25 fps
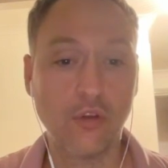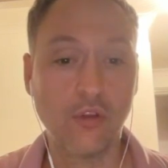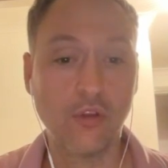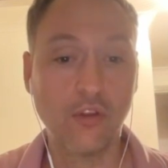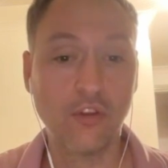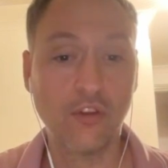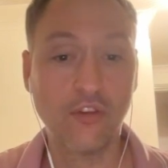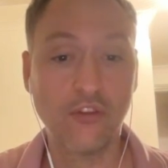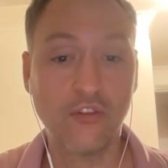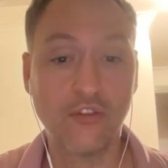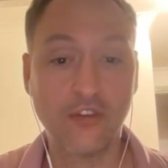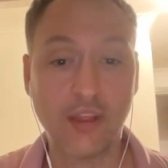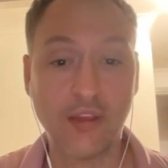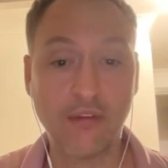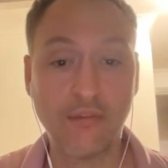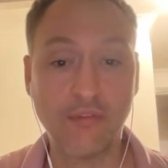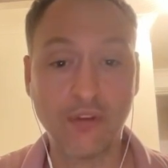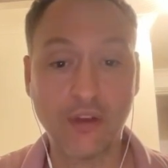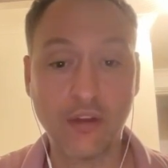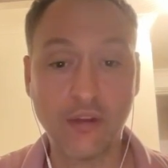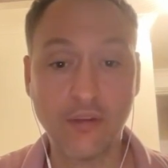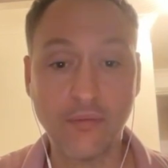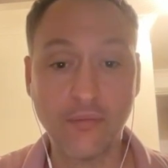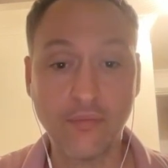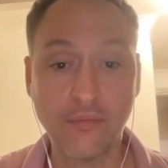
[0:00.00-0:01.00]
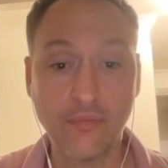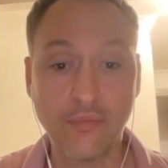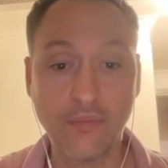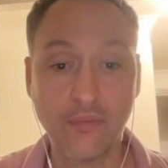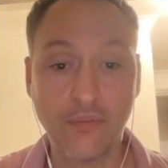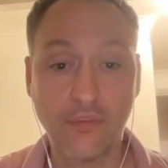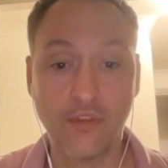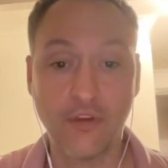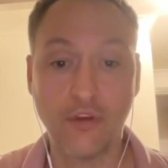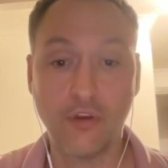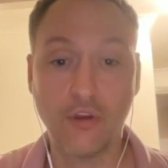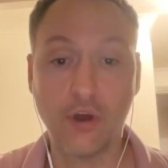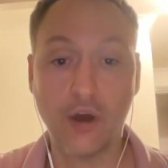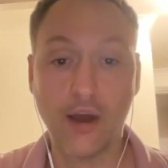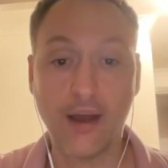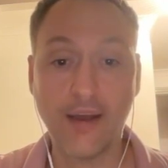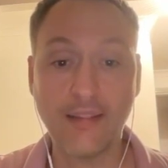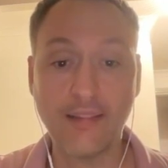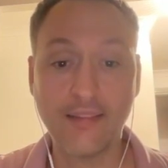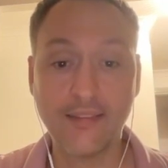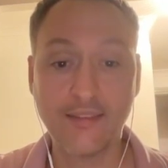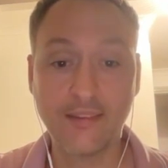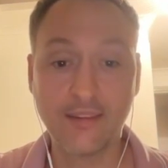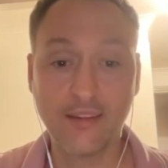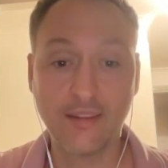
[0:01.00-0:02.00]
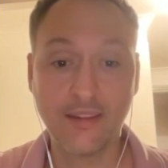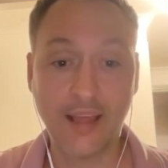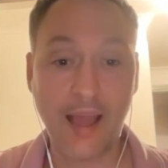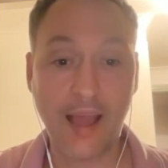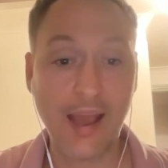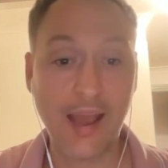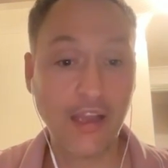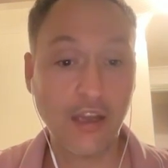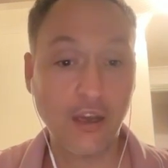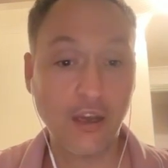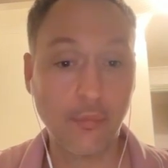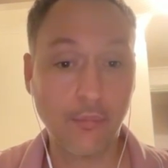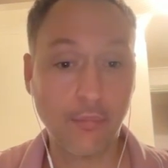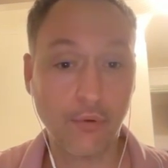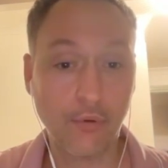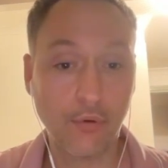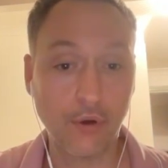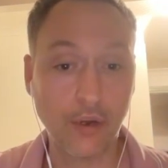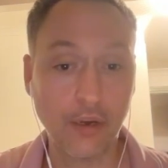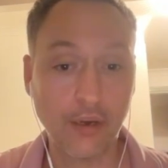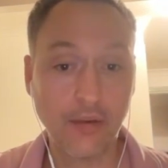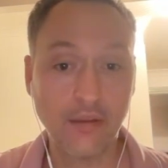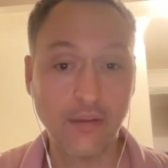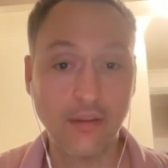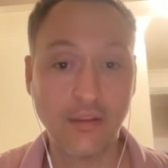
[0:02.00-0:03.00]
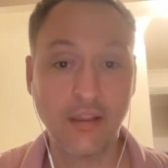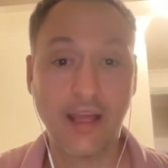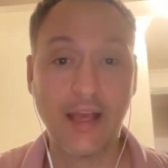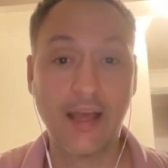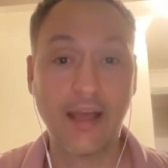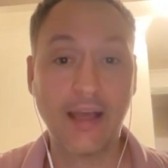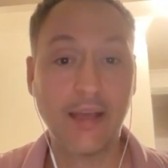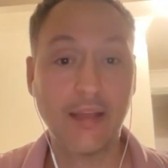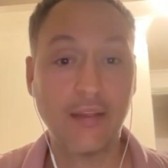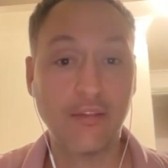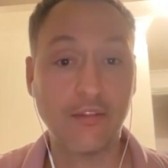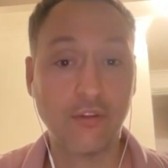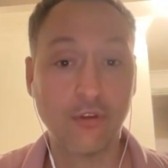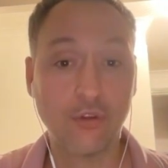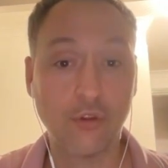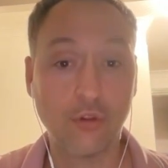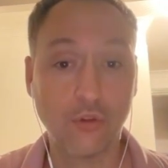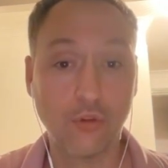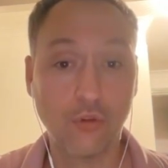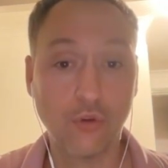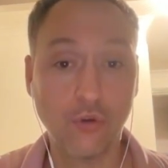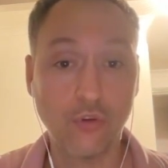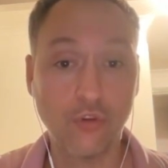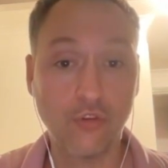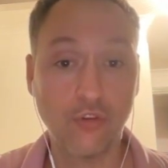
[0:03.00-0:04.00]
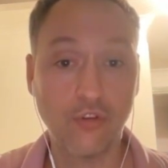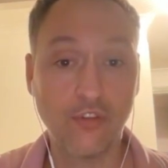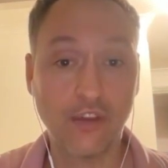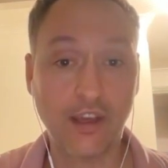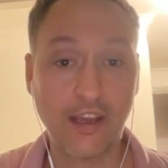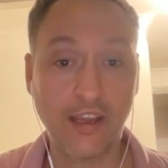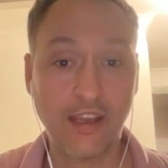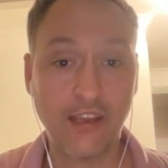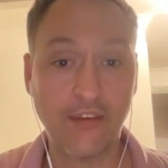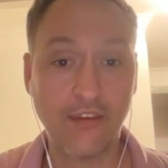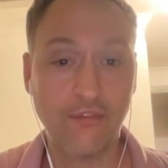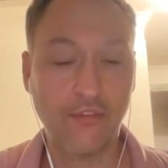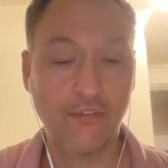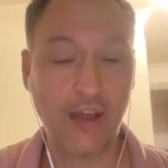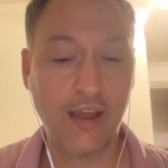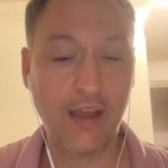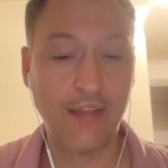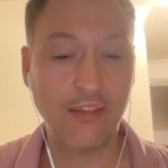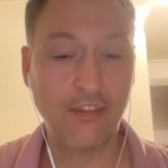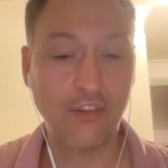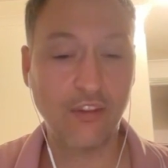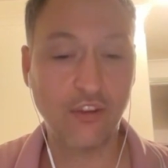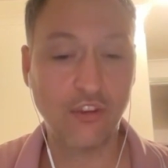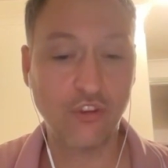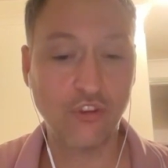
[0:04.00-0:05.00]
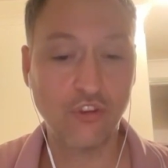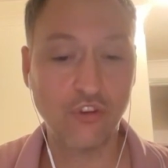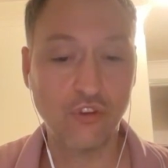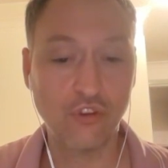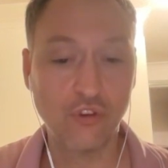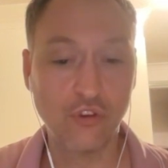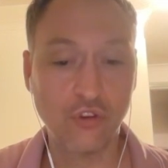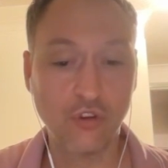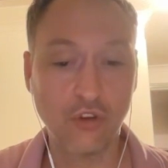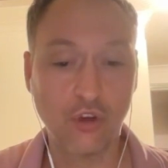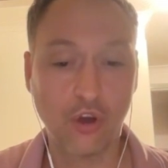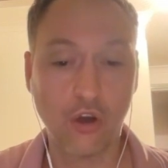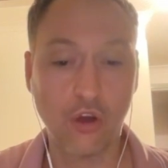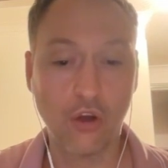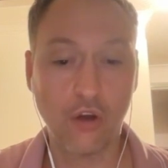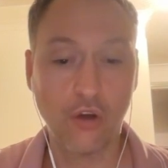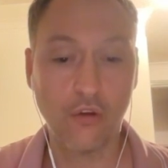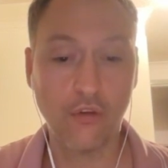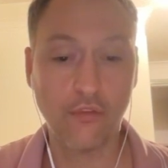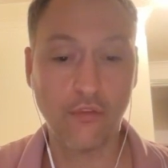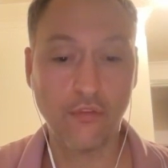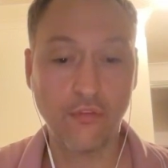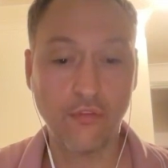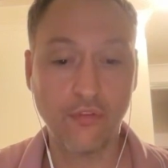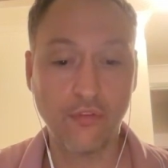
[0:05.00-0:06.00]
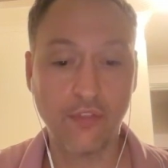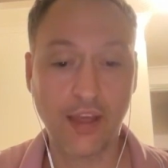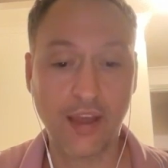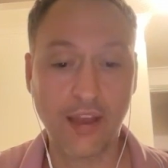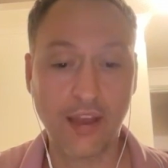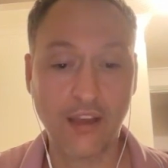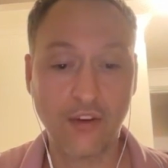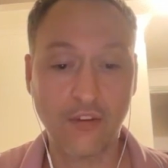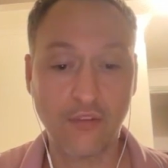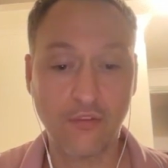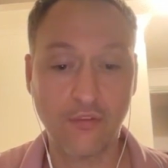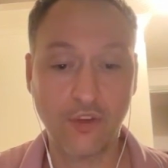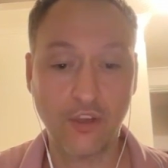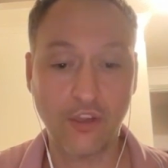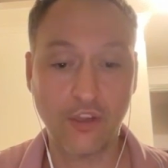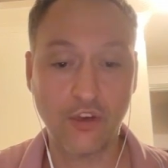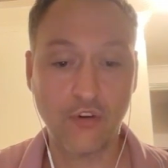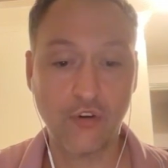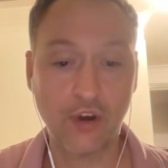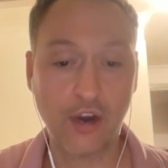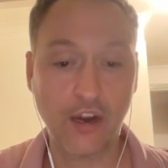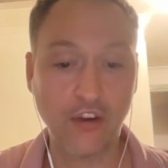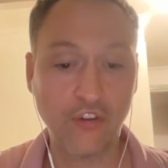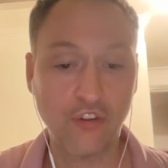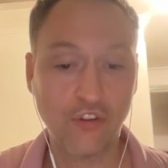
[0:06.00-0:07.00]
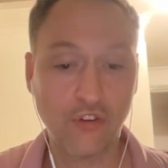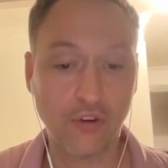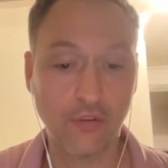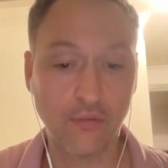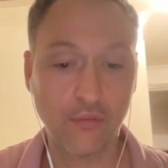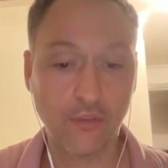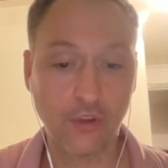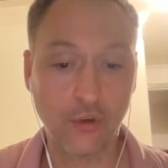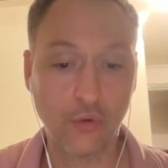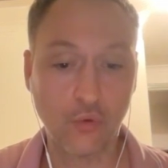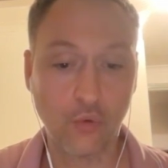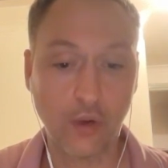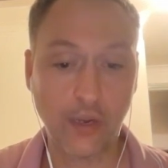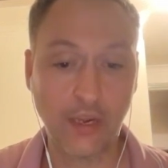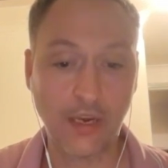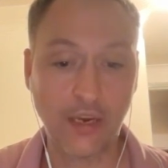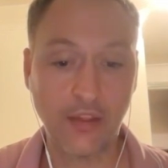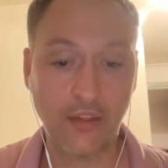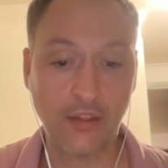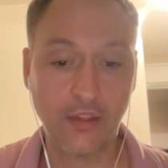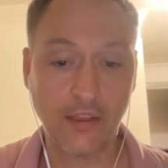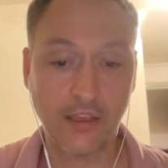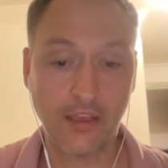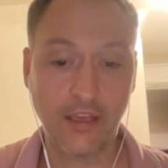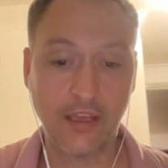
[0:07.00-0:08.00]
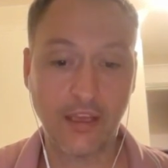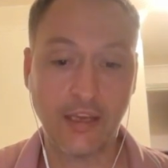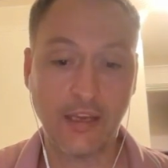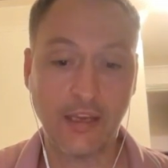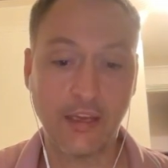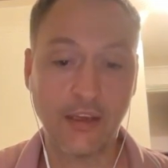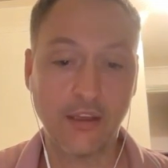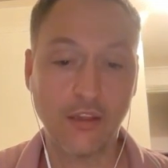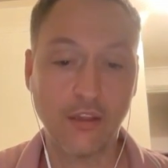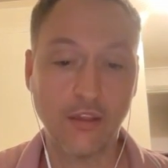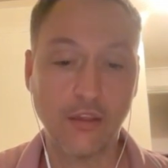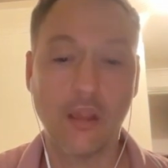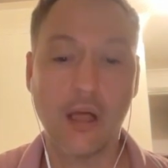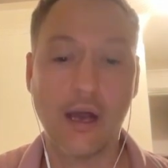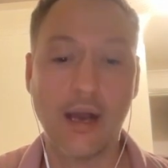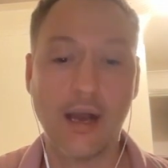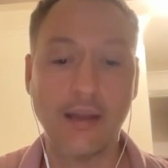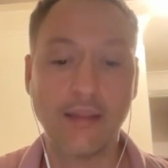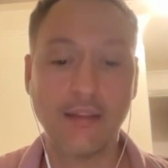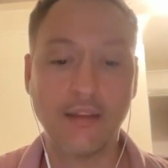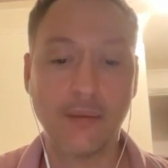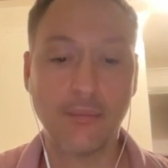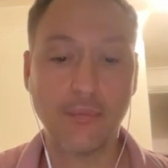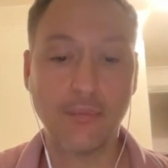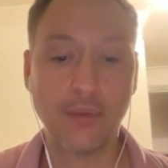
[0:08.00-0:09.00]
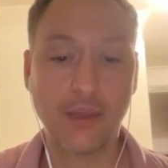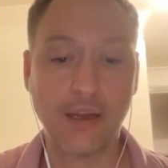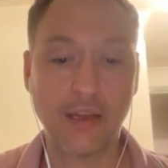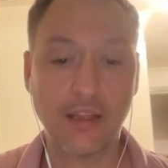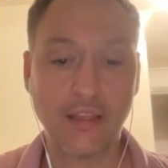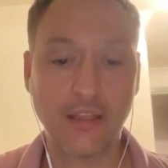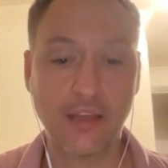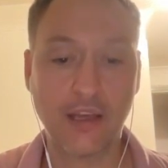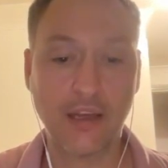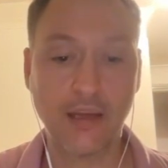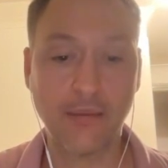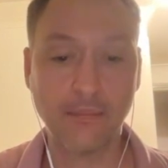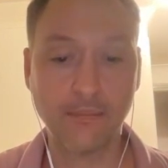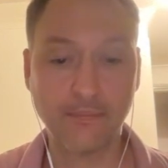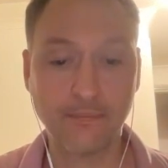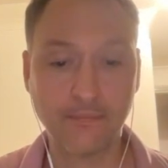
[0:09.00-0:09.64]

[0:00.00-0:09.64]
sever the knight's anchor point and look to take advantage of that configuration of the queen and the king lined up like that.